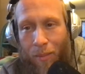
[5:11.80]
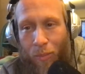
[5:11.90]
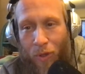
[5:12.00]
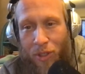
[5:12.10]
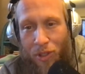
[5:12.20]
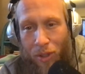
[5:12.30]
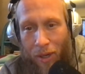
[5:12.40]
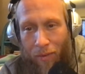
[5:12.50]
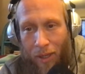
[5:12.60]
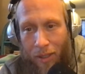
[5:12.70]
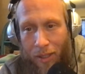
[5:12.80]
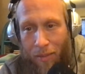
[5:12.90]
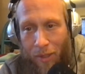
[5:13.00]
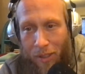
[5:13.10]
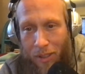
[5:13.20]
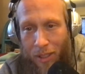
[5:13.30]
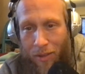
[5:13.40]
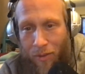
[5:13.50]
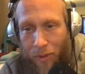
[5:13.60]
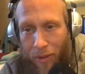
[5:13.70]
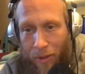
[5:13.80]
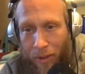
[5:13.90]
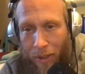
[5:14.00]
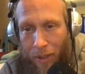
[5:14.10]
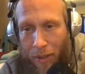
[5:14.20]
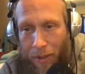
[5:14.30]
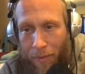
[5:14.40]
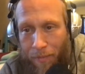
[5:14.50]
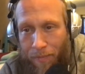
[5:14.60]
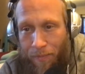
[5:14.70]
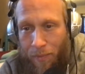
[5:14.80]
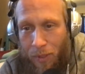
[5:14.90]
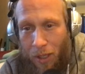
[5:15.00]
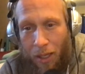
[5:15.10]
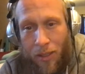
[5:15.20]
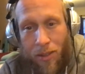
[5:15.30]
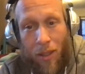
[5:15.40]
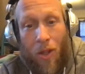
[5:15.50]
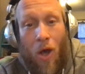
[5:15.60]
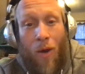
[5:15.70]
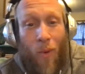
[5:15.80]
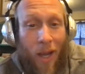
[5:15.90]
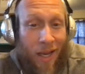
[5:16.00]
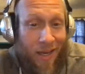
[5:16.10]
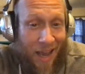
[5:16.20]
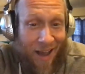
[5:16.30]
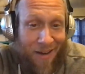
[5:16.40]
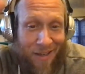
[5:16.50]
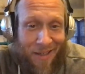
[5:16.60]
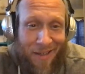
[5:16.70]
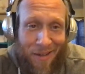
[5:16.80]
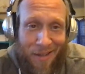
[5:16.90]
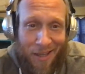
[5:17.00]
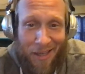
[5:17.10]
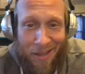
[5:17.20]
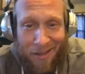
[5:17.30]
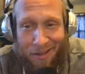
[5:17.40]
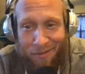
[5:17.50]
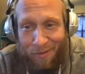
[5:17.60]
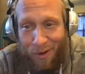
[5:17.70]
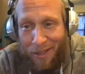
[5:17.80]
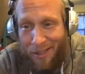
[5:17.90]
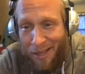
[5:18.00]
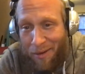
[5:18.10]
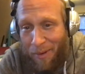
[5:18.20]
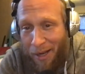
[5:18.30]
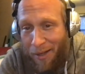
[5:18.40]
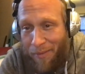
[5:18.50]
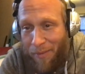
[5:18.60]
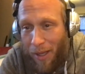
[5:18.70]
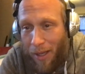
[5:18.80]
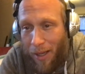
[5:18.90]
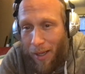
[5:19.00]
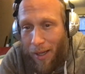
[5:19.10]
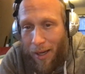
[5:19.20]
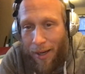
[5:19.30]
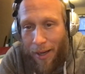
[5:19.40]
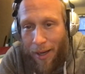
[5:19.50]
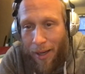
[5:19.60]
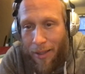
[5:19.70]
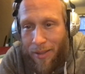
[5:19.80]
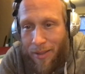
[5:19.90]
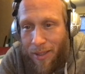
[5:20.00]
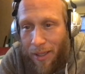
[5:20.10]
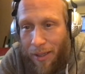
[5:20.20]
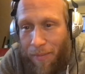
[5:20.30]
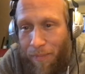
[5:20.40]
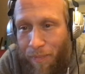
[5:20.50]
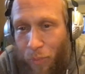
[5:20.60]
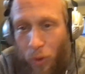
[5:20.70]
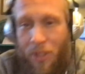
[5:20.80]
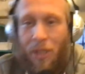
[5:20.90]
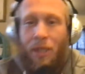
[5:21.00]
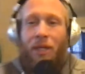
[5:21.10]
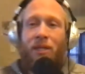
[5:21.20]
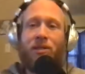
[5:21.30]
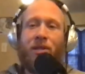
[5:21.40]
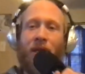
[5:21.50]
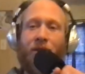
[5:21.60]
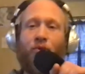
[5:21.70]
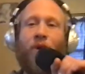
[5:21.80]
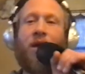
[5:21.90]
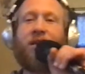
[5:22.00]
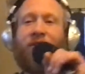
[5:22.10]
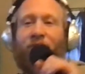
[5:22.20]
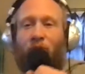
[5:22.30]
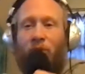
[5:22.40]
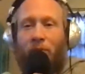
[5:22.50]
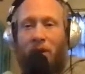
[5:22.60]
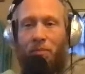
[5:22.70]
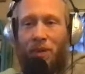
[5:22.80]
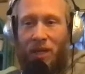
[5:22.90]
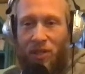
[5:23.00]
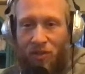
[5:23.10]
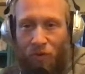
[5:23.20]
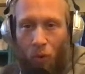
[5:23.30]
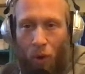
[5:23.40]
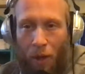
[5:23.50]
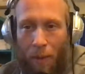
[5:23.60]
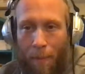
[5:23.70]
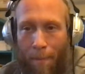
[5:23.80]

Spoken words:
Pretty sure I read demons last week. Sorry, that's a long way down in here to get freaked out about it. Let's see. Portillion had said the rendezvous would be a peaceful one,